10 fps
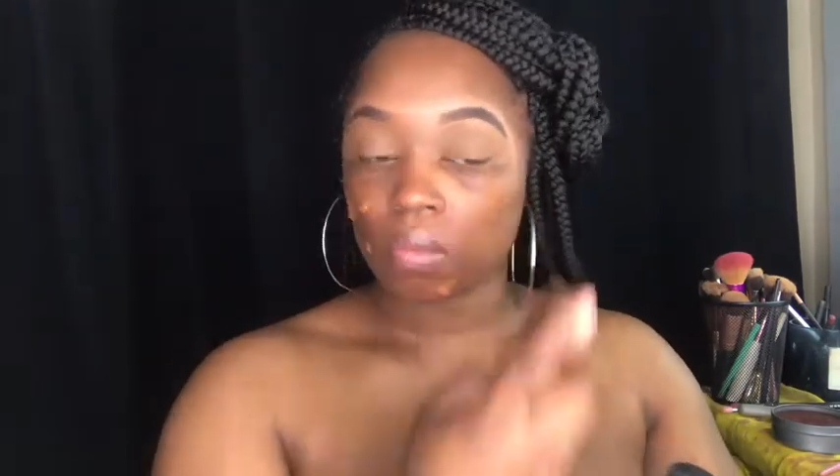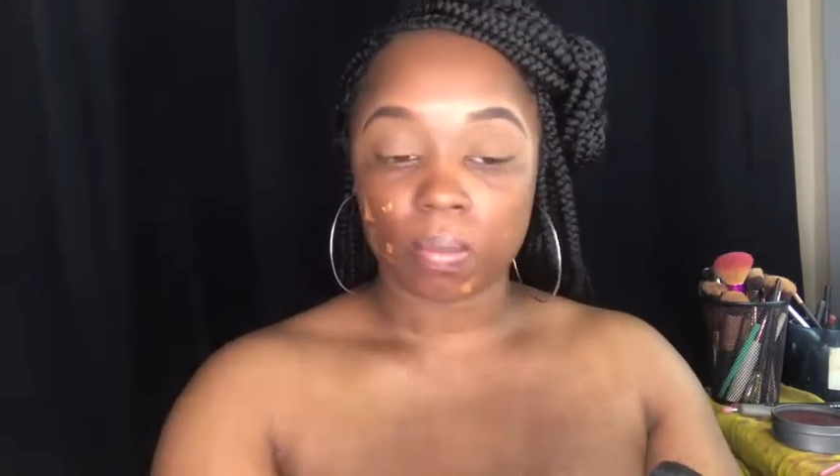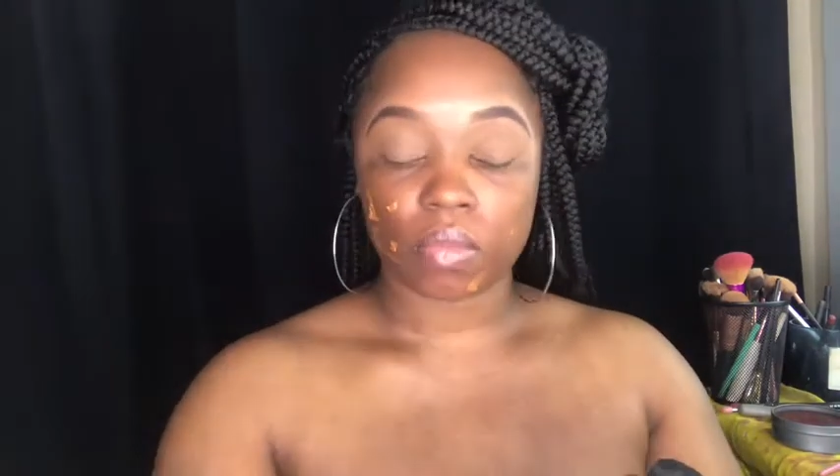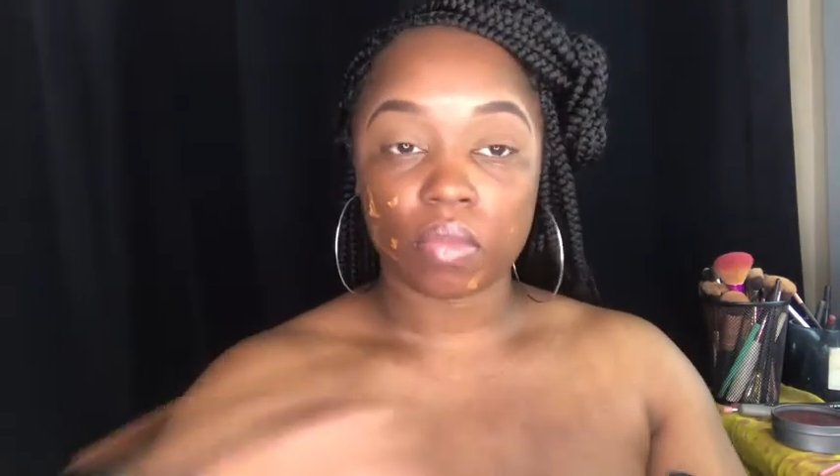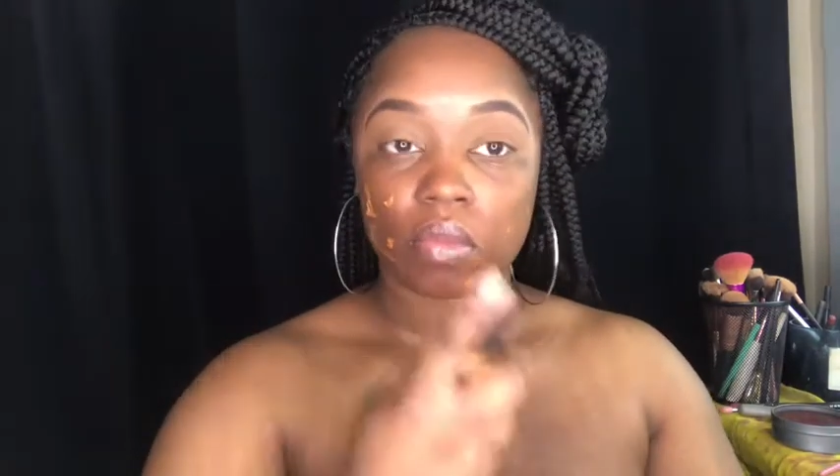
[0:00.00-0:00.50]

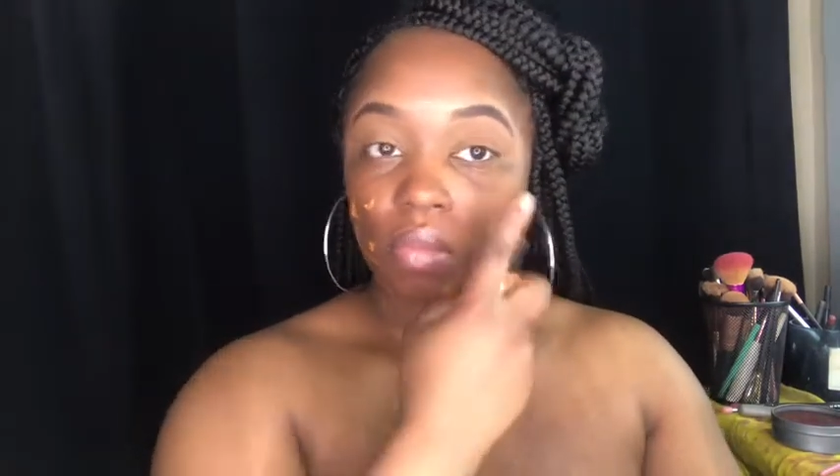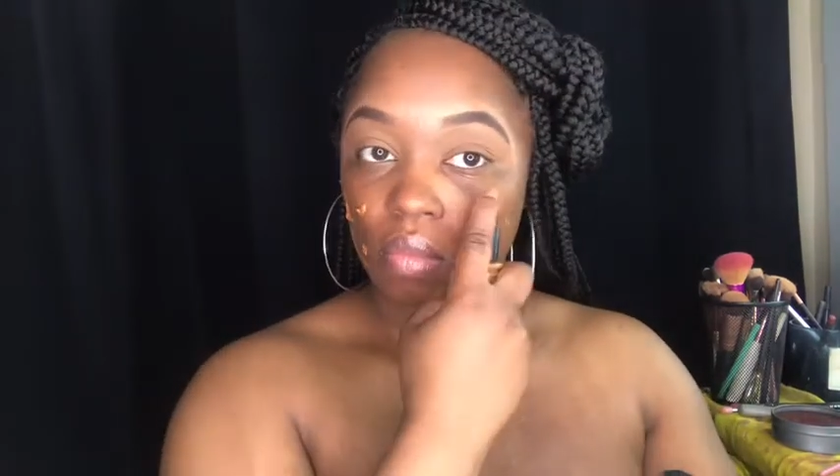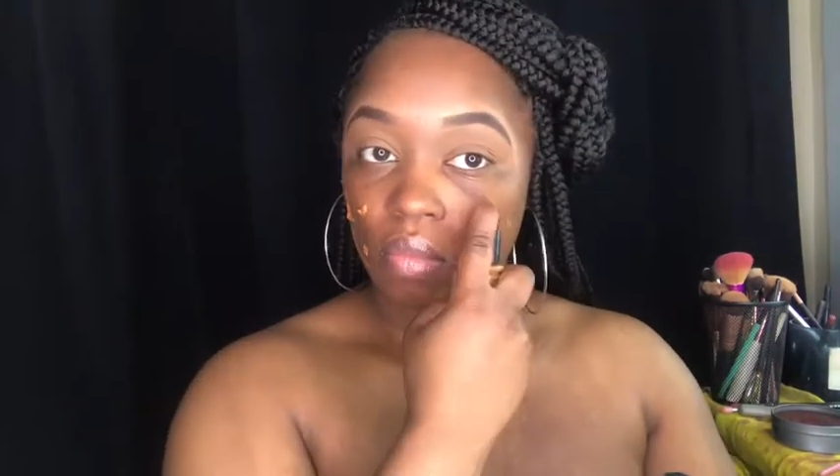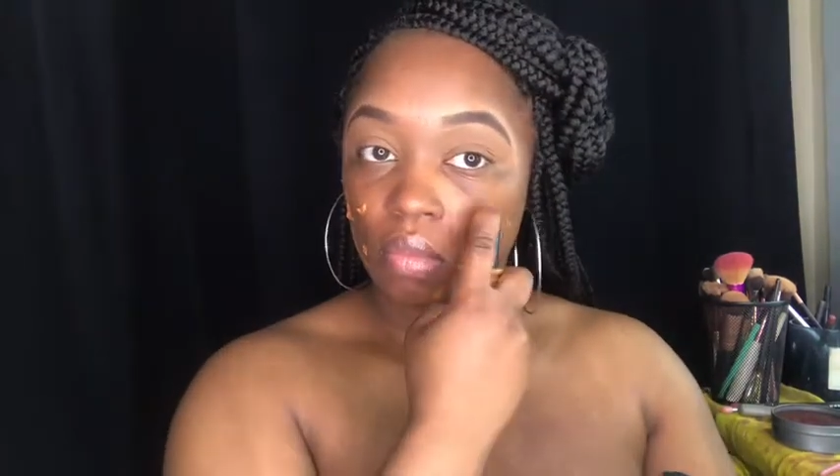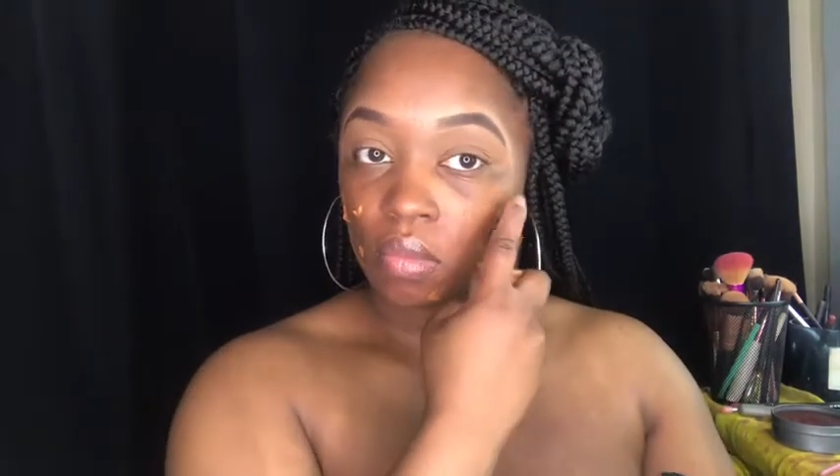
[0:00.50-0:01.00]
transfer
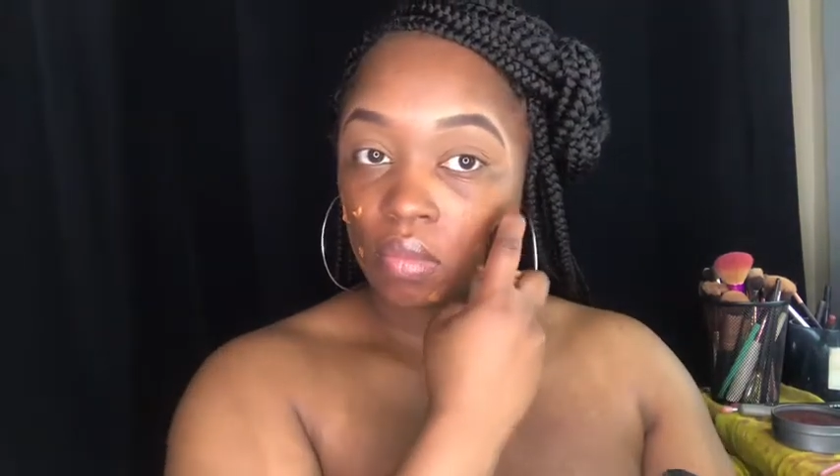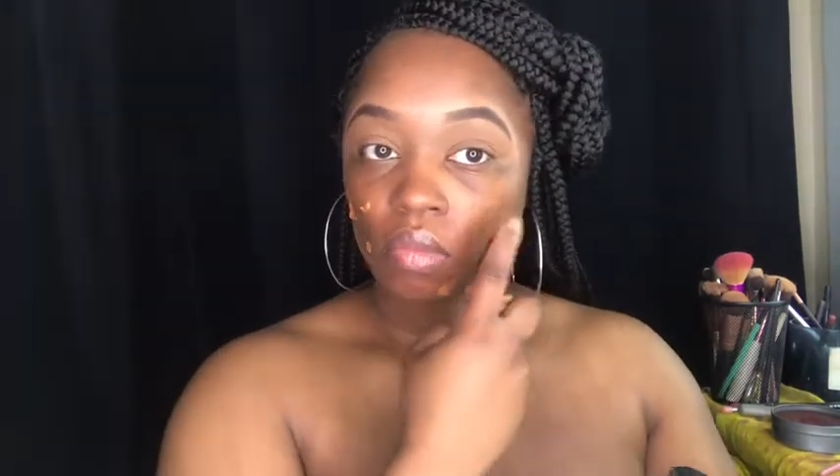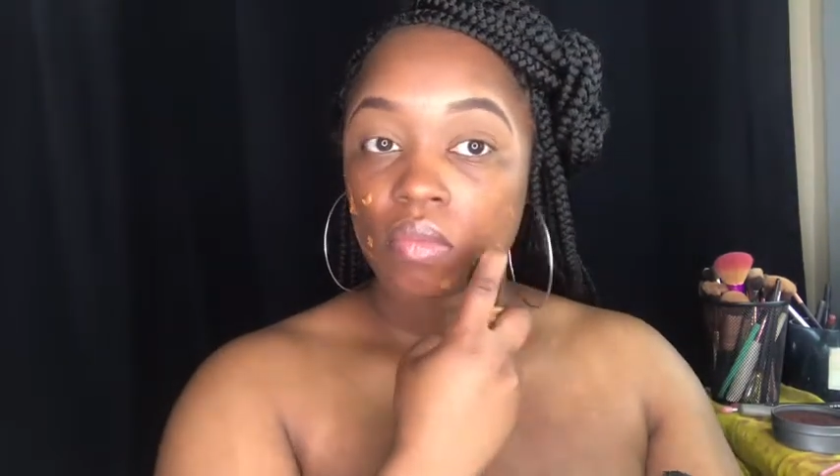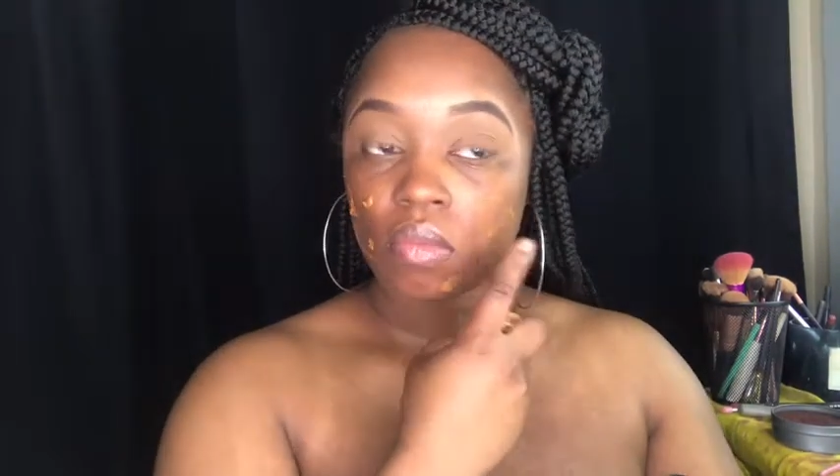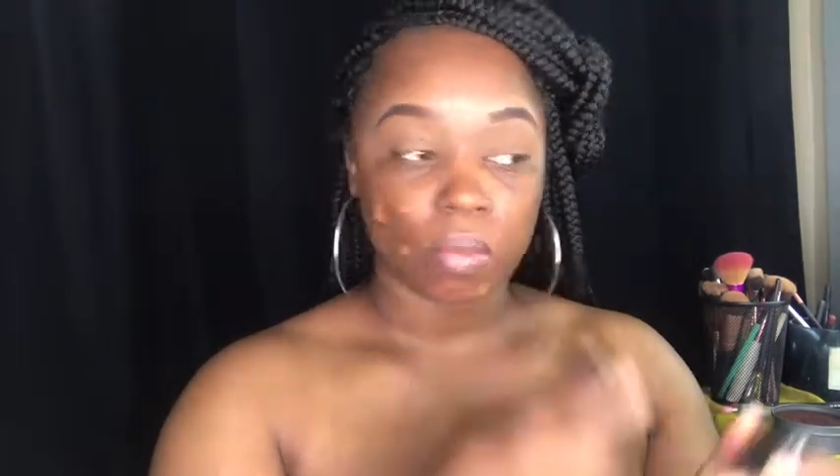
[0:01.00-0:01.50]
resistant,
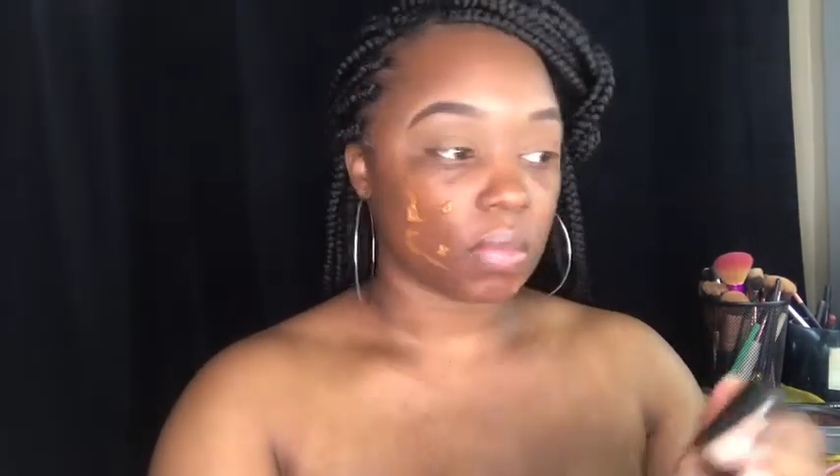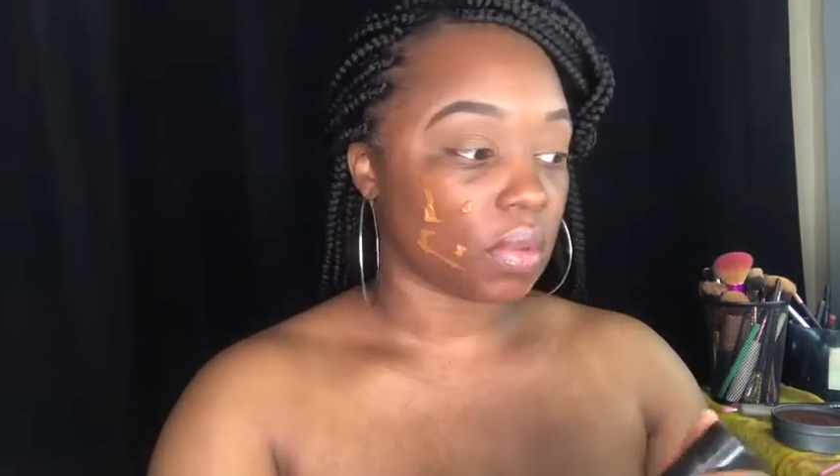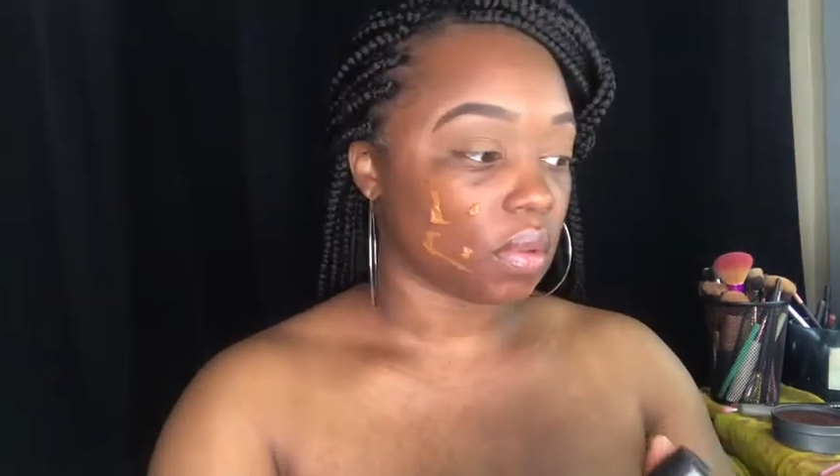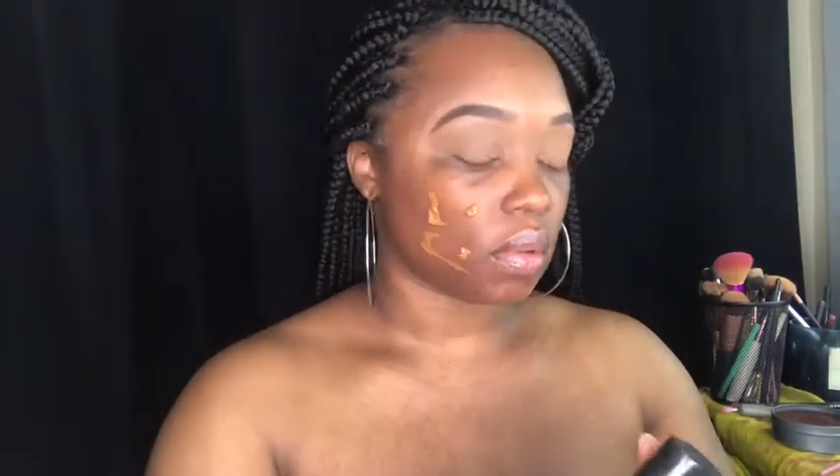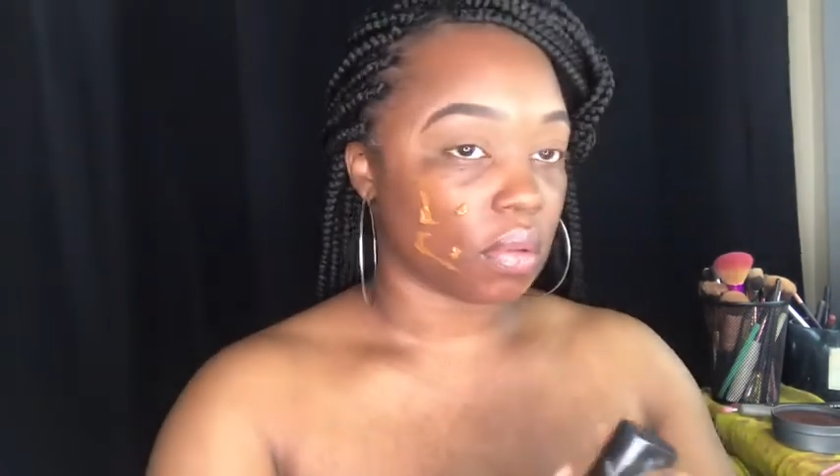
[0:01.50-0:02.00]
all that other
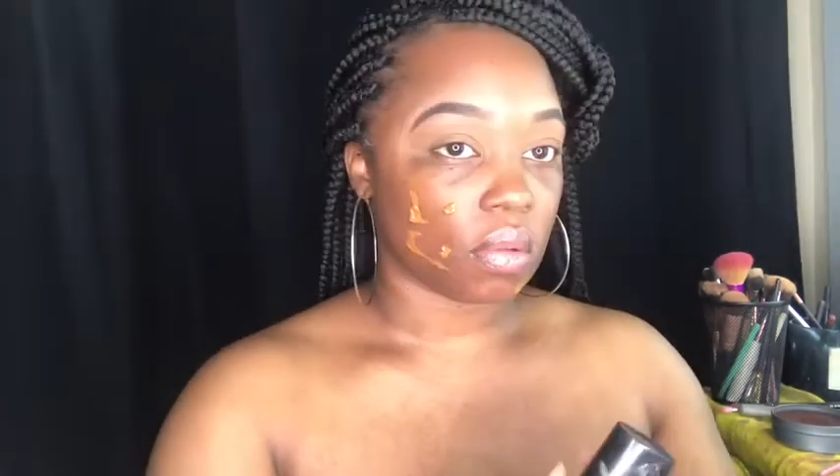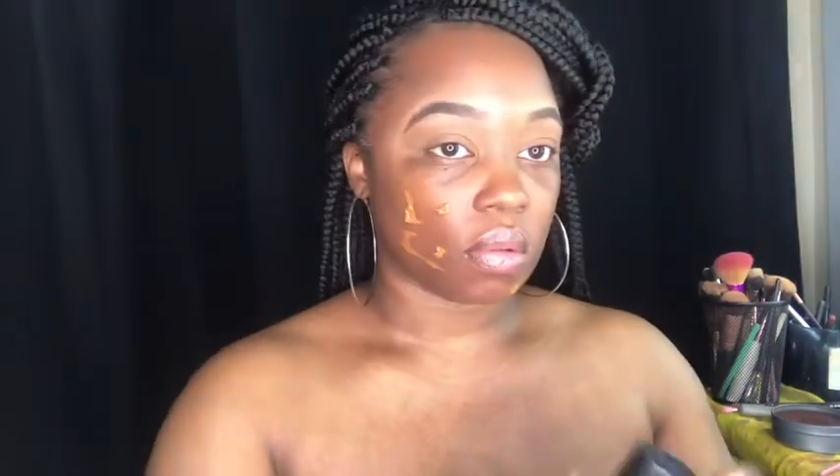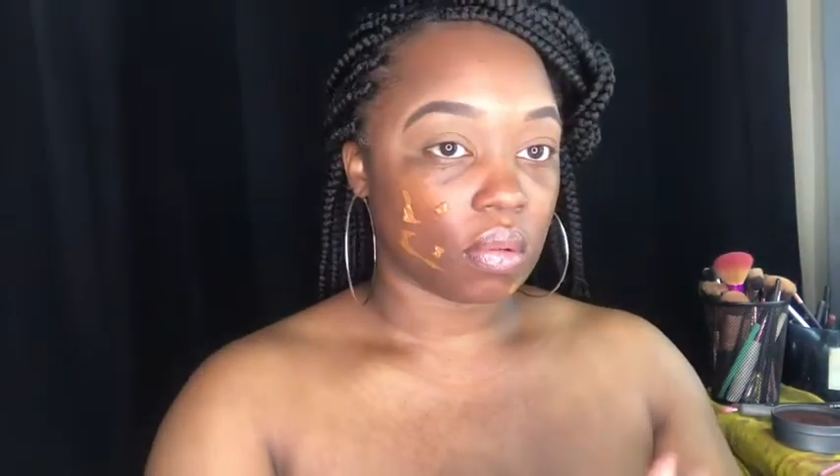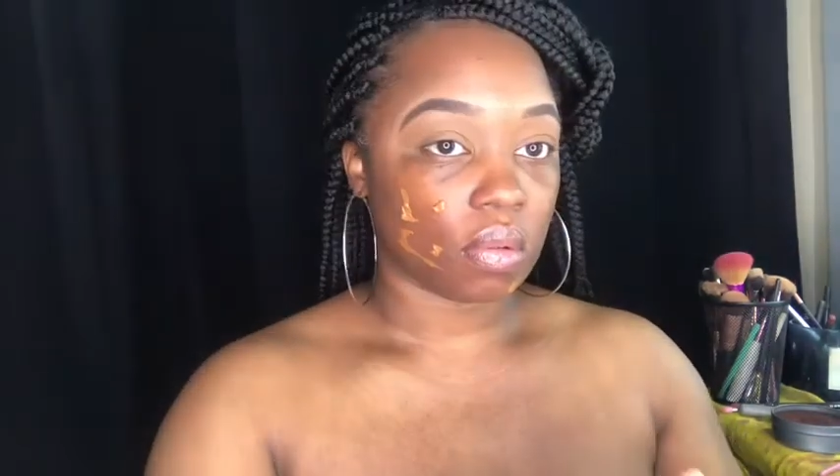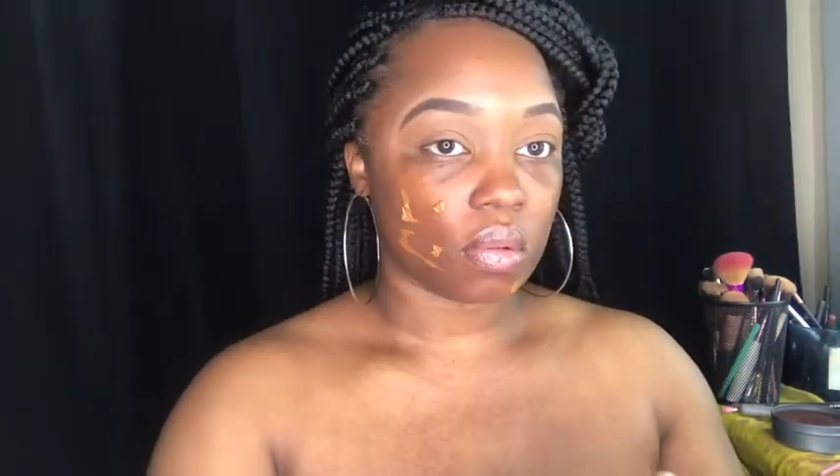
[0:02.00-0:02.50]
good stuff.